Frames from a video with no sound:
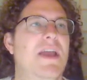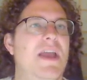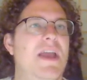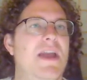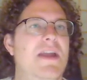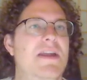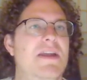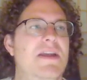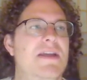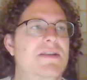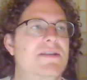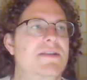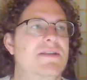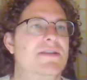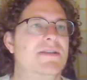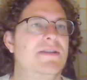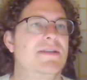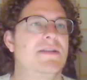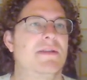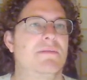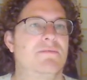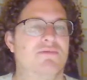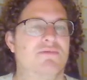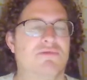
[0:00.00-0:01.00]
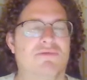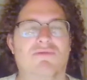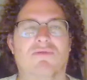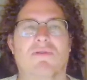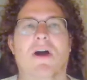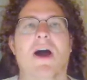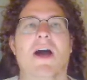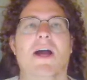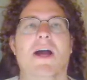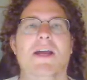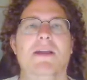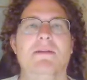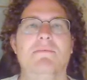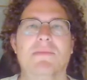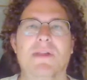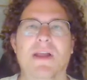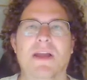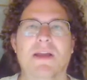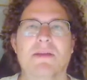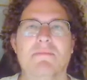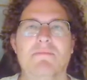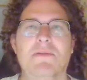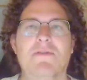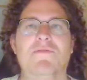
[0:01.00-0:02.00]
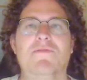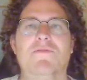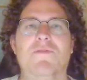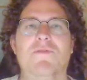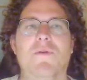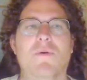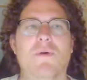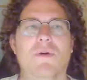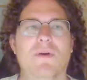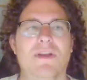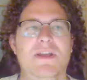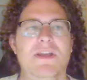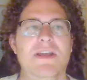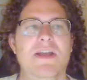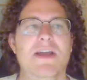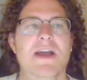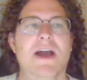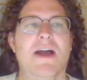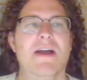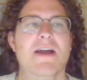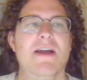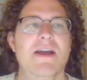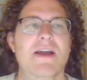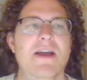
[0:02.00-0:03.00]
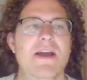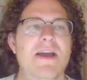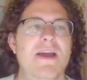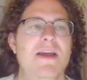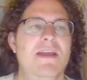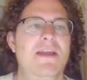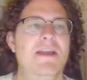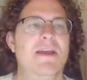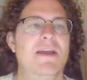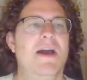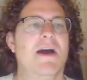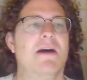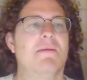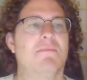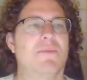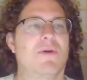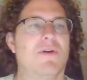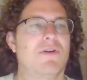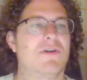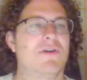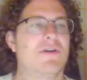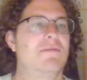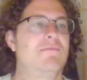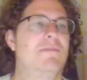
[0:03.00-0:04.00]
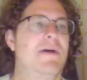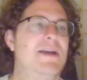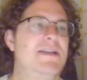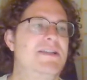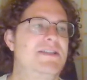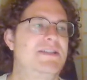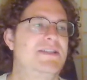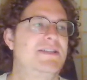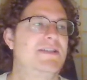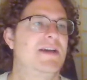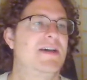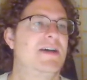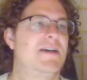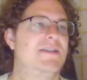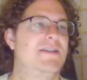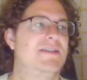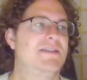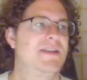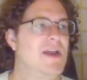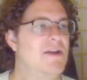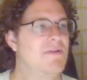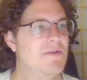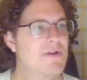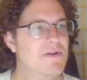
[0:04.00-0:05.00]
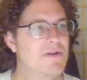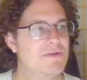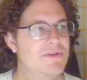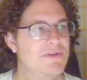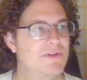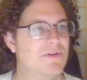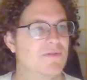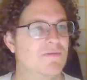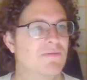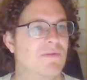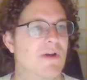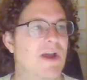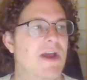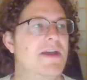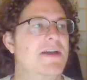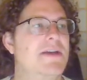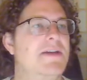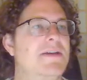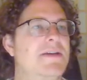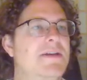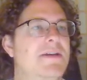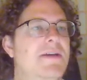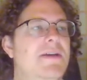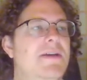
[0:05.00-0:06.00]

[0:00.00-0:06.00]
in his prime, like before he got murdered by Saros or Rhea.